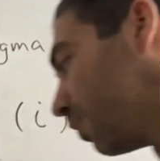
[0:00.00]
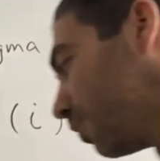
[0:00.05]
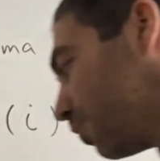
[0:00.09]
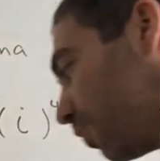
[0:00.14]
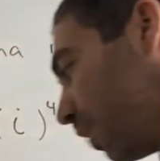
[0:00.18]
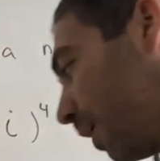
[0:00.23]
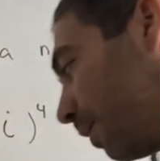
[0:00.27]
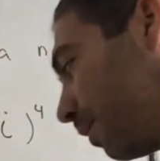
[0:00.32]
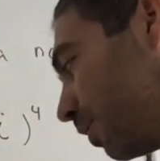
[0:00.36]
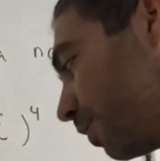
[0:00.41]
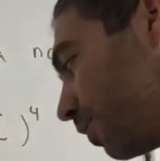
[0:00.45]
So
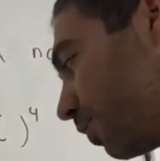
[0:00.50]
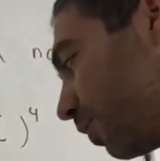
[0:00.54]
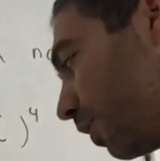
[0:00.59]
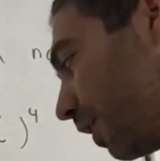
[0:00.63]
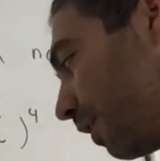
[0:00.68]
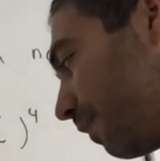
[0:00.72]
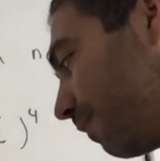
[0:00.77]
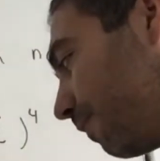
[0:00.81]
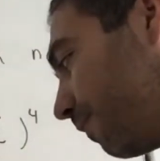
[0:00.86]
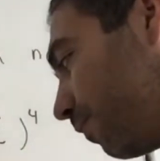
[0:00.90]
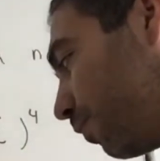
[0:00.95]
I'm going to start
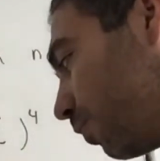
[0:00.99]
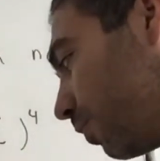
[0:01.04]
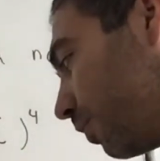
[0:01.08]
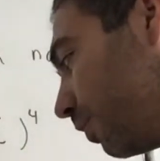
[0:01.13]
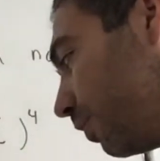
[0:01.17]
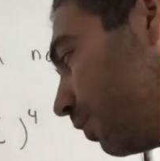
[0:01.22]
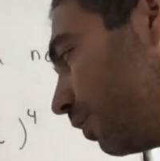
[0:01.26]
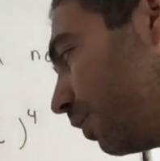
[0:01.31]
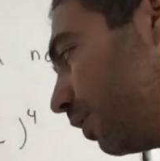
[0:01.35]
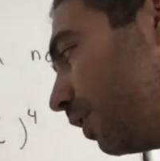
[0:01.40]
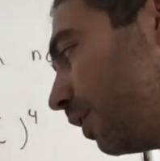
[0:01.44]
at 4
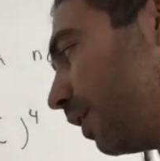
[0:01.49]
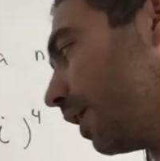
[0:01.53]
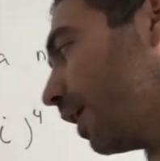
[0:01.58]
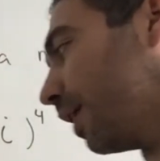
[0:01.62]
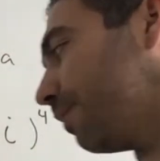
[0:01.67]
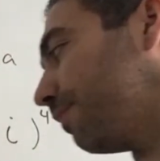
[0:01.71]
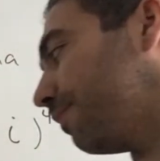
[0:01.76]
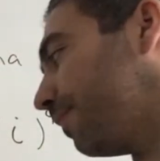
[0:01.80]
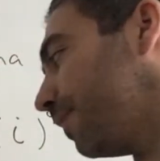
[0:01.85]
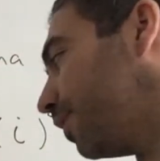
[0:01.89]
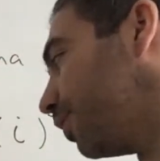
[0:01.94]

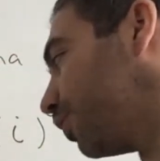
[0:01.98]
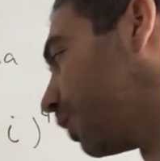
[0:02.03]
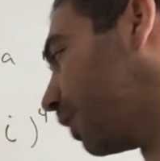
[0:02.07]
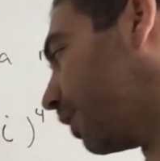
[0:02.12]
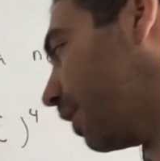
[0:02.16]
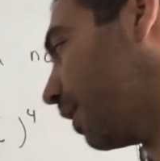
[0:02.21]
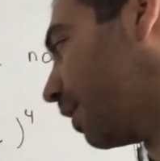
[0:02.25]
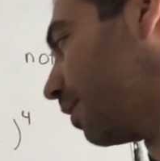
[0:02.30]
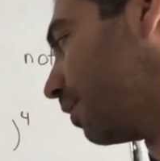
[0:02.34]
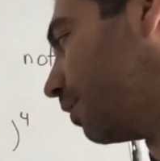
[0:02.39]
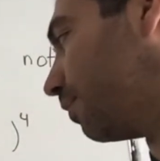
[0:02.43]
and finish
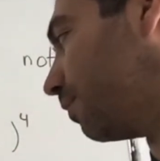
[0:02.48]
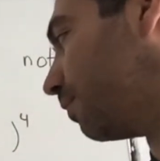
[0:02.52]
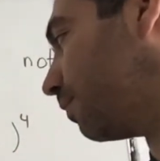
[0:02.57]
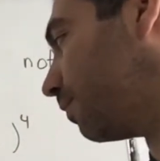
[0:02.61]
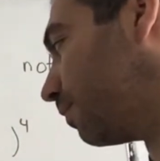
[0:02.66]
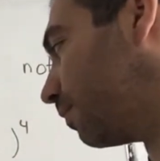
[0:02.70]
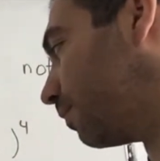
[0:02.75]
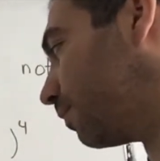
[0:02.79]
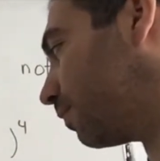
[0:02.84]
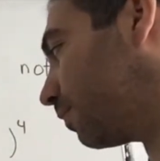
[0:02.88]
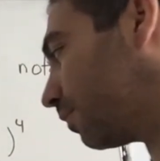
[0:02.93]
at n.
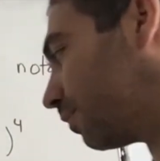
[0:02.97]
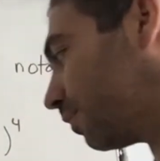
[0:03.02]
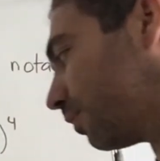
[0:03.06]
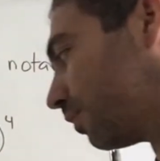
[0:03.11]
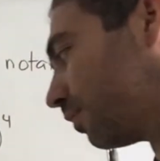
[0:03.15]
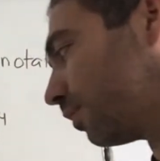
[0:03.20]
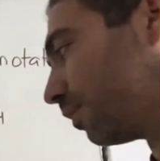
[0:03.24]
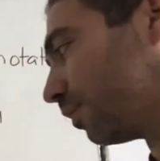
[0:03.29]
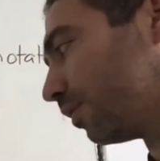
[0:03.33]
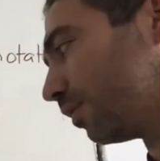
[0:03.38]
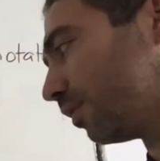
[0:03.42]

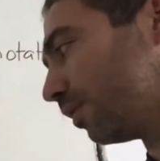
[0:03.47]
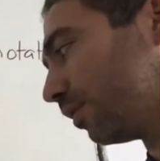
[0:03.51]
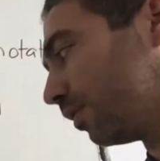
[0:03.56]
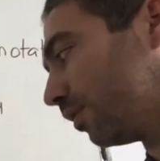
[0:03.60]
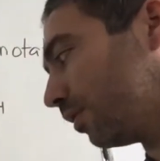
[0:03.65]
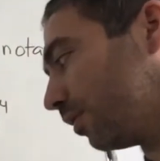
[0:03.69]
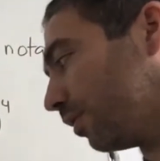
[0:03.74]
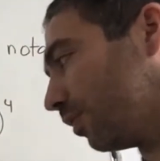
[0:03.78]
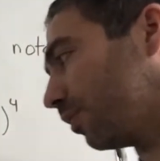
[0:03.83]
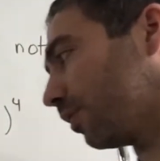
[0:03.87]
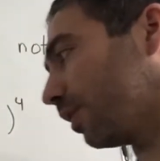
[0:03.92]

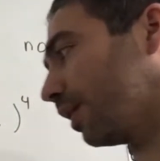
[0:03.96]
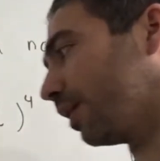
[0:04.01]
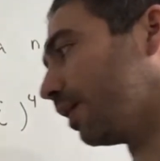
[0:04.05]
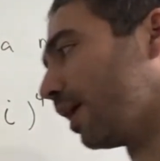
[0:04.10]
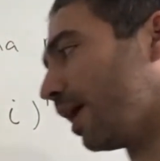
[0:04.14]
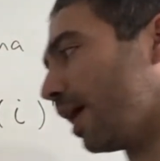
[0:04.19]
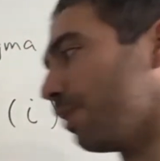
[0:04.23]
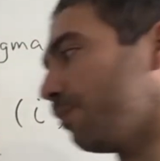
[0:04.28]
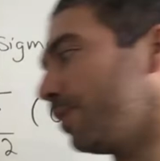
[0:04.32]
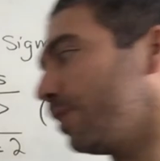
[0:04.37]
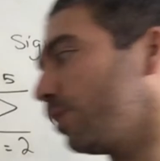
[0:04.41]
Okay,
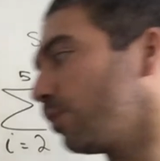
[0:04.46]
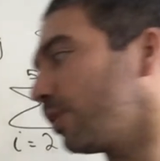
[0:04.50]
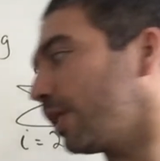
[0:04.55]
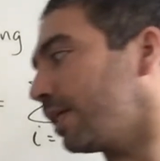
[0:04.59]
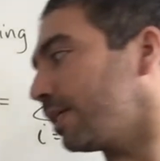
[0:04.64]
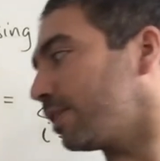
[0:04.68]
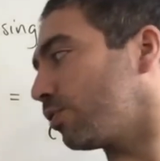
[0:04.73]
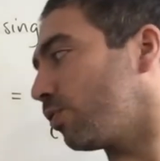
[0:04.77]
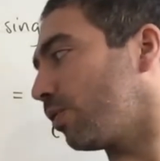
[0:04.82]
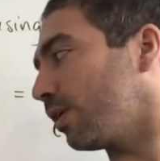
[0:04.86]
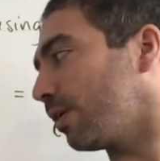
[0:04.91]
and we know that
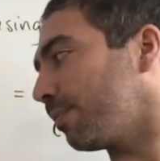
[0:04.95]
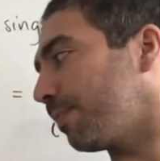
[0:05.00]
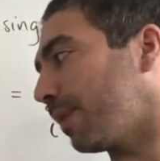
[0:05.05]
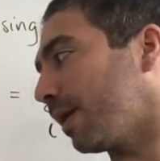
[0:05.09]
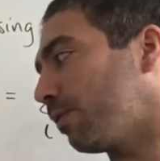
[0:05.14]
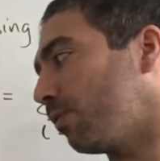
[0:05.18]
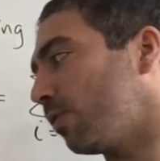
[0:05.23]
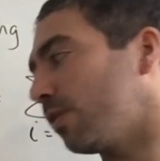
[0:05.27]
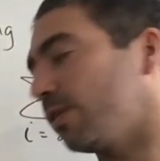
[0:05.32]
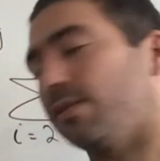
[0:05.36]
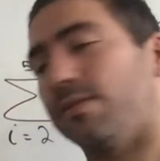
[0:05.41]
it's going up by
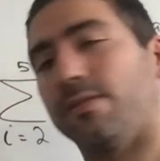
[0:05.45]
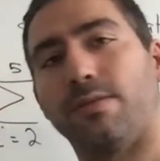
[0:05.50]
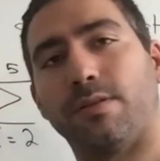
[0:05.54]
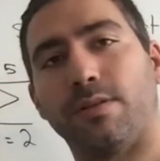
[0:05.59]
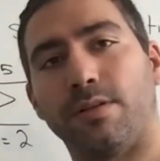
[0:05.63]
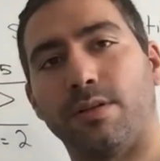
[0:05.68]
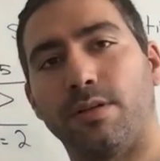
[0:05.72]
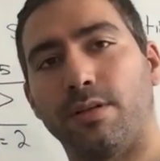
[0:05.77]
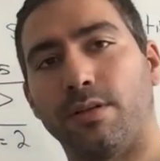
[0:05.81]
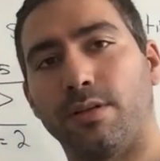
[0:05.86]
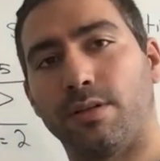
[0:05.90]
1.
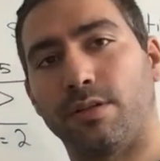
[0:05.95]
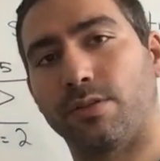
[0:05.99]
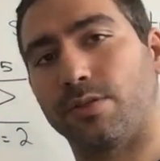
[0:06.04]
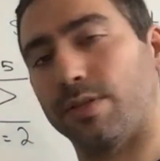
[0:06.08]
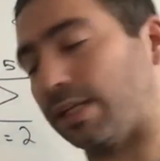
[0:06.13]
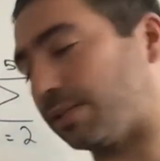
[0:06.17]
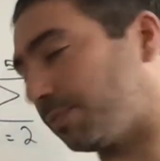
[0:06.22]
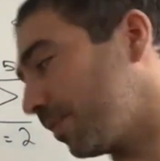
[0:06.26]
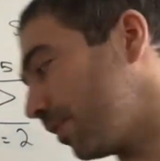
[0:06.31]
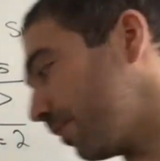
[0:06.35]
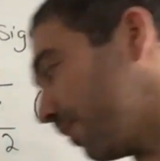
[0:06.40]
So
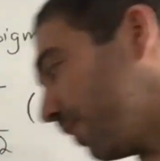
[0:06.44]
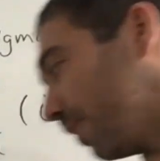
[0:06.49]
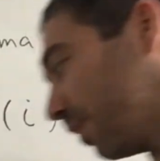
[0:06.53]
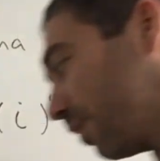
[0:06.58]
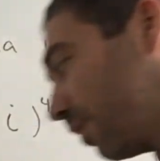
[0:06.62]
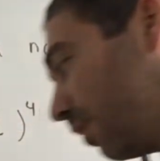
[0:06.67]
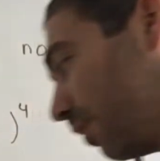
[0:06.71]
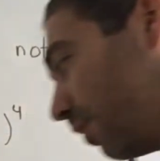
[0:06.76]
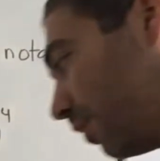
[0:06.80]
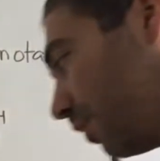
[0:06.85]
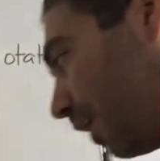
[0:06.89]
that's perfect.
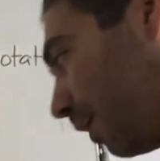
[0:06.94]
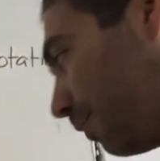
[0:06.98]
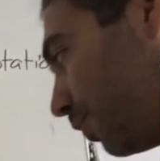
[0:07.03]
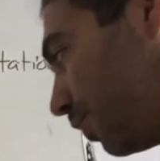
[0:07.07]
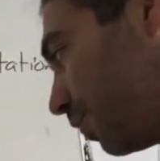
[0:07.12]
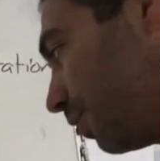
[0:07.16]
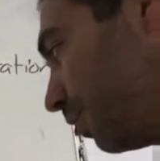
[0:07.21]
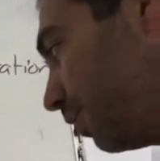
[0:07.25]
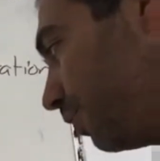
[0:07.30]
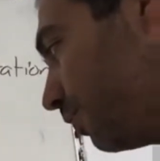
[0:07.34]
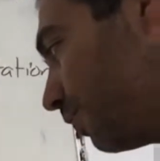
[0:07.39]
I'm
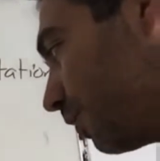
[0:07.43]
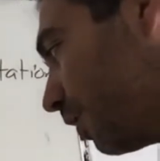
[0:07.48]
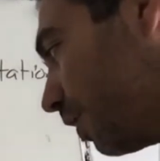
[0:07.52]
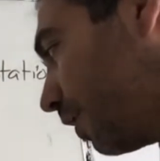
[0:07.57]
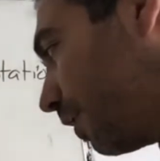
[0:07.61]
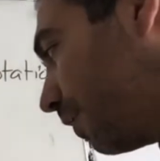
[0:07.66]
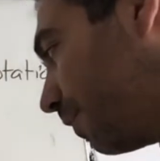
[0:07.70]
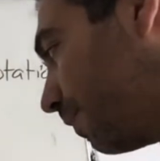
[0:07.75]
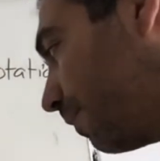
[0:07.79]
just going to use I.